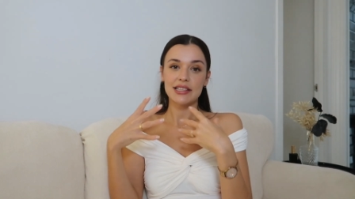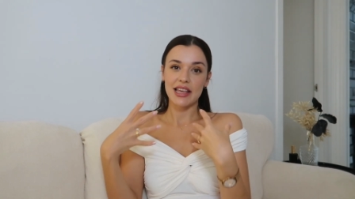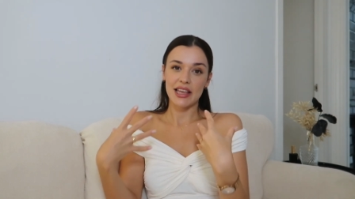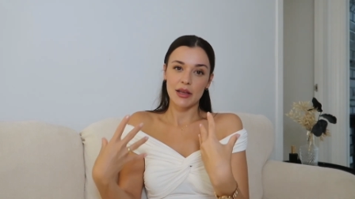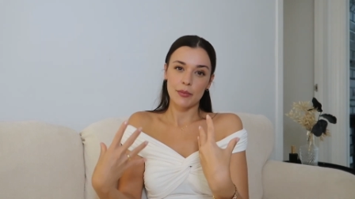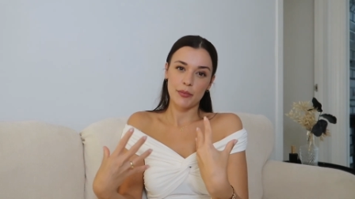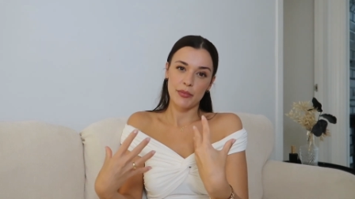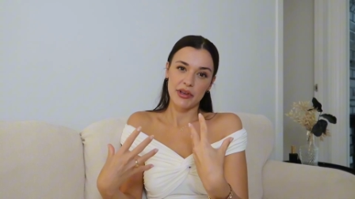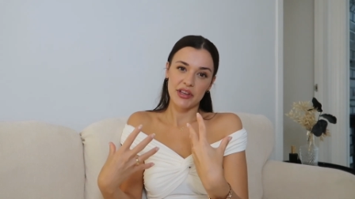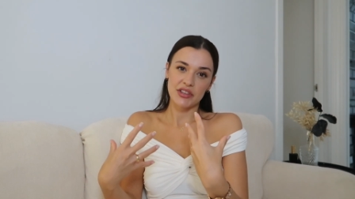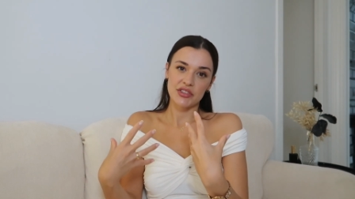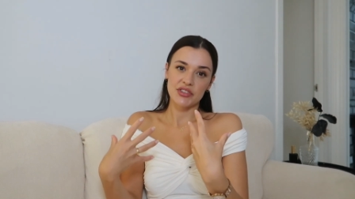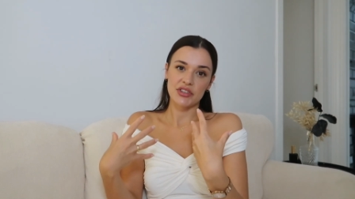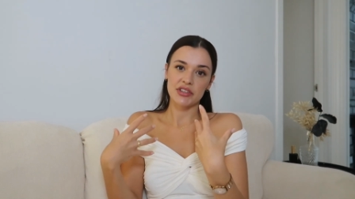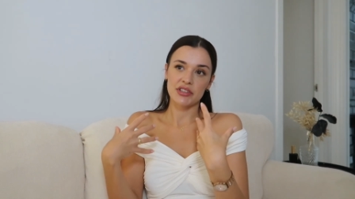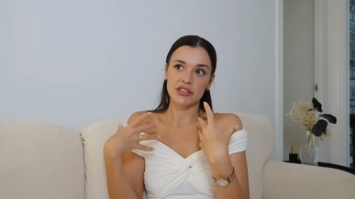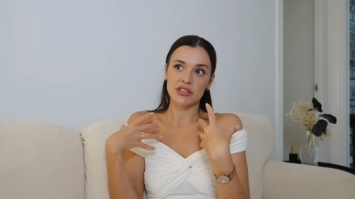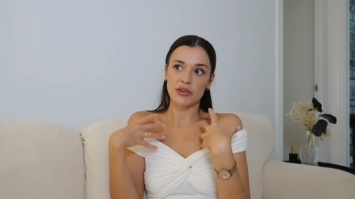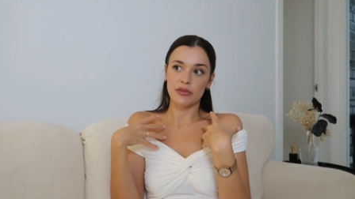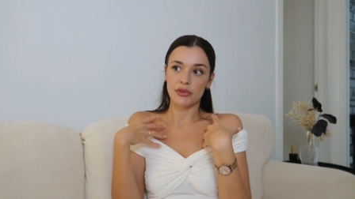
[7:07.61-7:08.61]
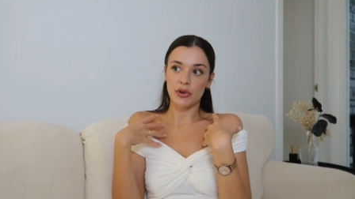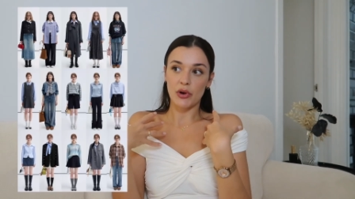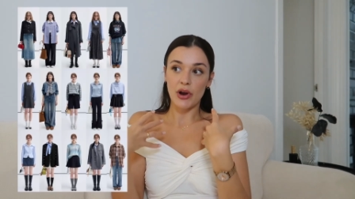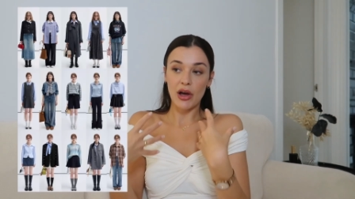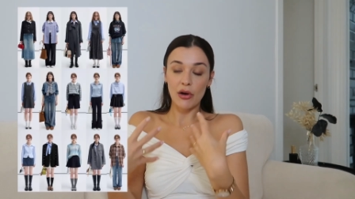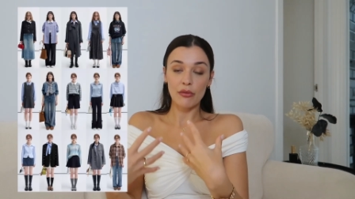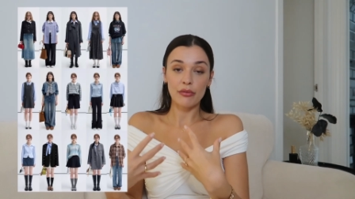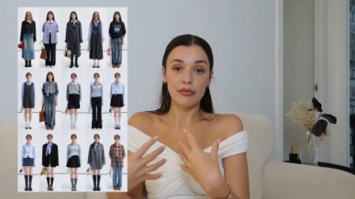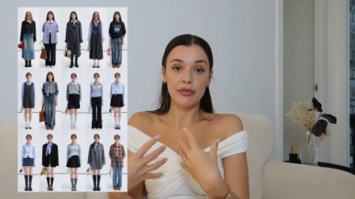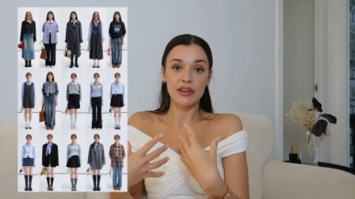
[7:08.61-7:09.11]
take pictures of
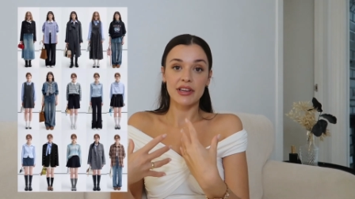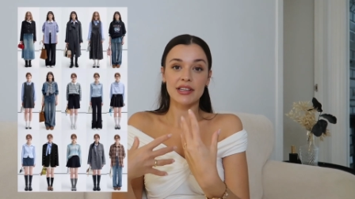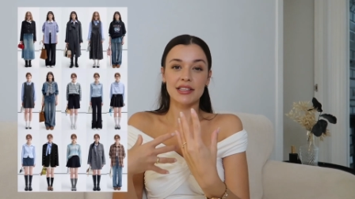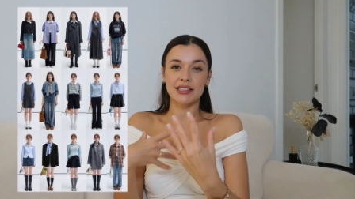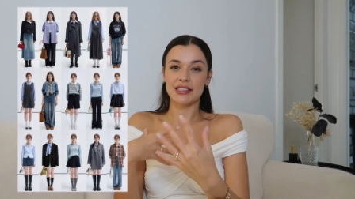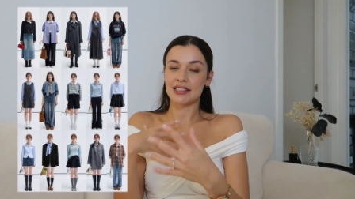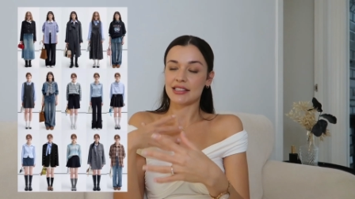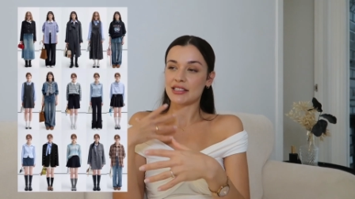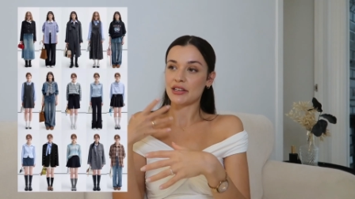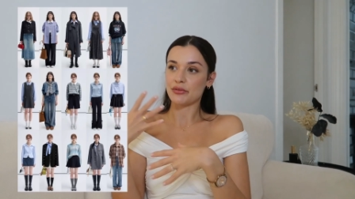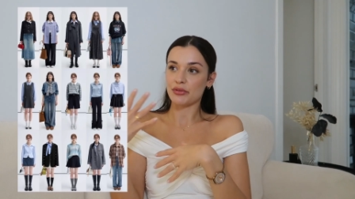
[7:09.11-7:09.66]
your outfits,